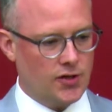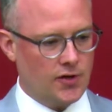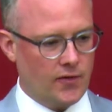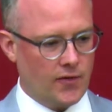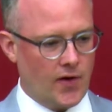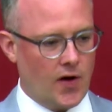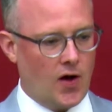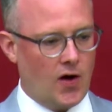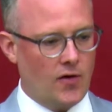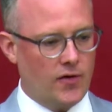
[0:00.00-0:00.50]
of
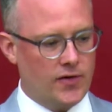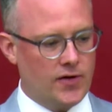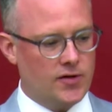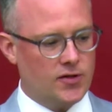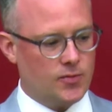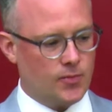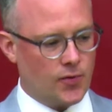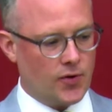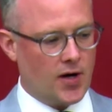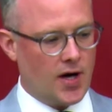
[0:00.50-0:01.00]
all these
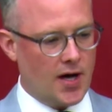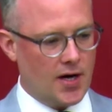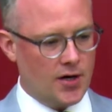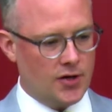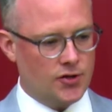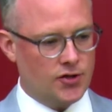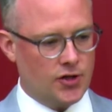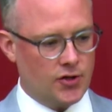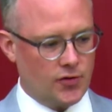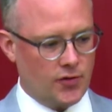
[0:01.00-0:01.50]
prior
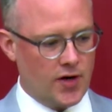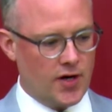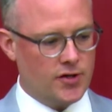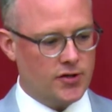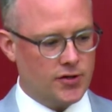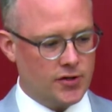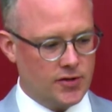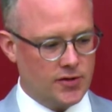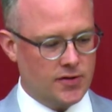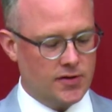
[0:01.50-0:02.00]

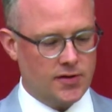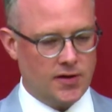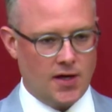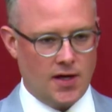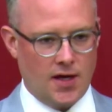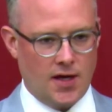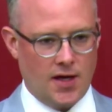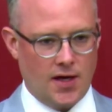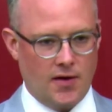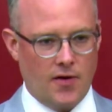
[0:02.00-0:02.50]
generations'
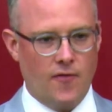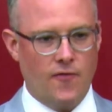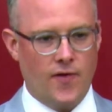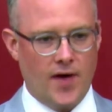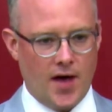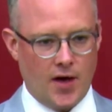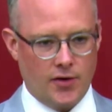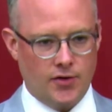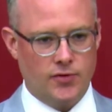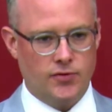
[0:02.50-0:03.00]

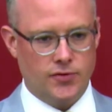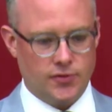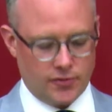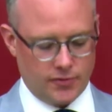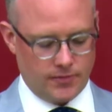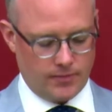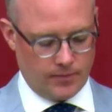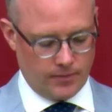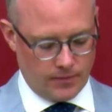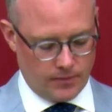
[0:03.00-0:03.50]
values,
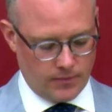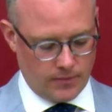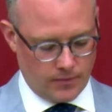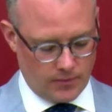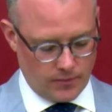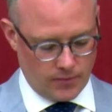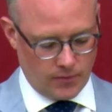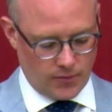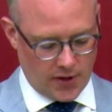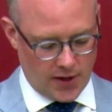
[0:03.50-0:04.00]

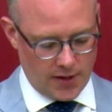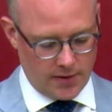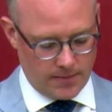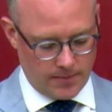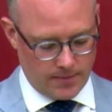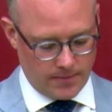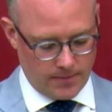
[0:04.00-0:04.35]
right?